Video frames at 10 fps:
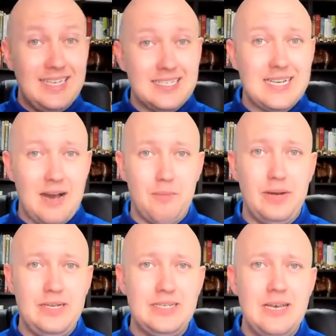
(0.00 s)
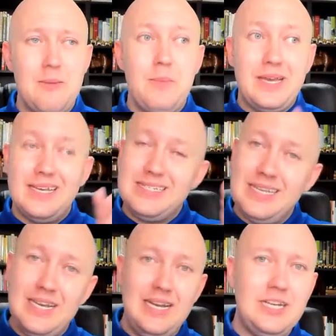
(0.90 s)
this company's, because
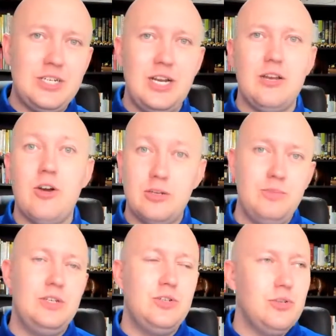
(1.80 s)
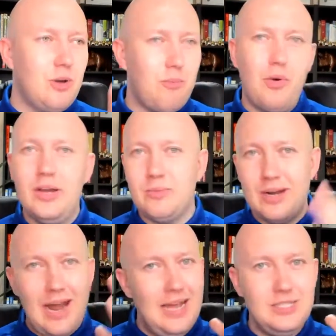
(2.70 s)
they literally got me to a point
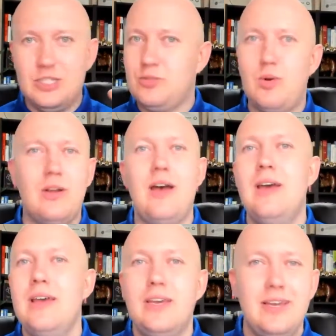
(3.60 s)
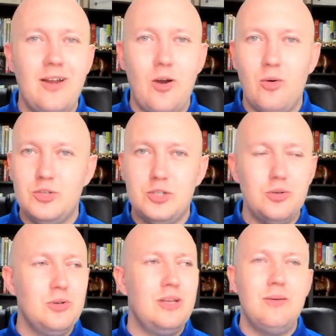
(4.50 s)
where I just want to, you know,
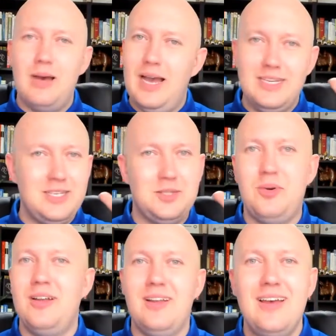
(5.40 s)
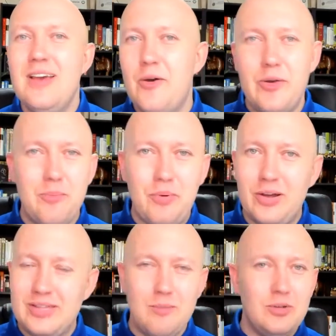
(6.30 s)
sue them. I just want to
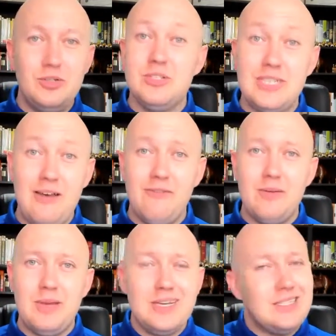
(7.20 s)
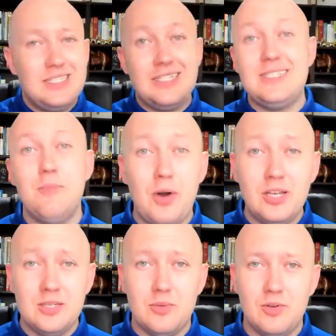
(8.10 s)
report them or do something because it's just
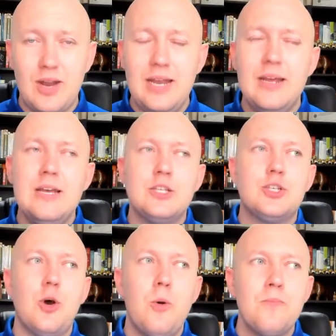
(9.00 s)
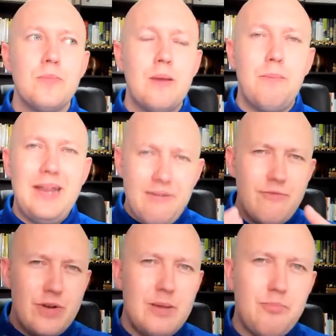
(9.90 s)
impossible, right? So, but
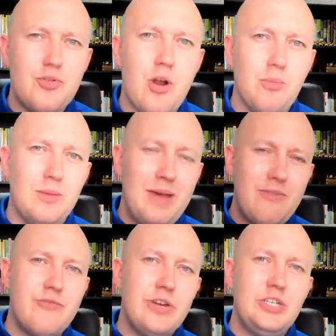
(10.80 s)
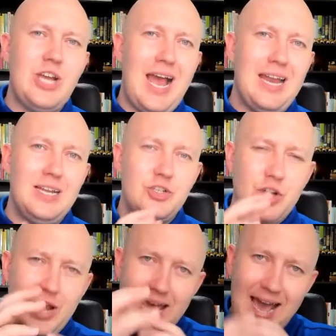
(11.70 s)
every problem, every
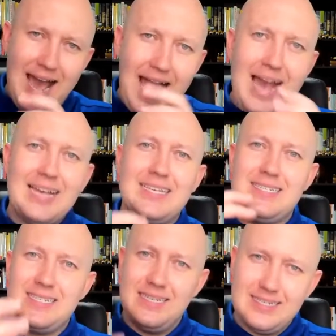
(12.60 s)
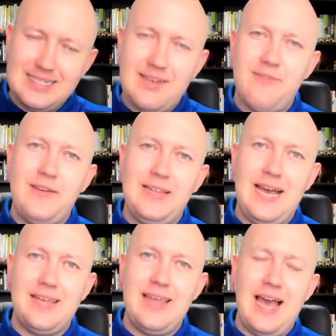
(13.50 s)
challenge has something
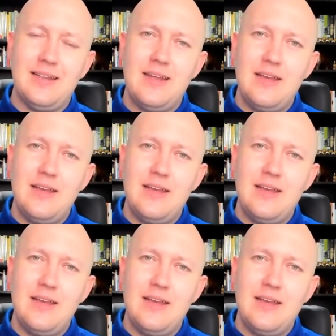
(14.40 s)
like that.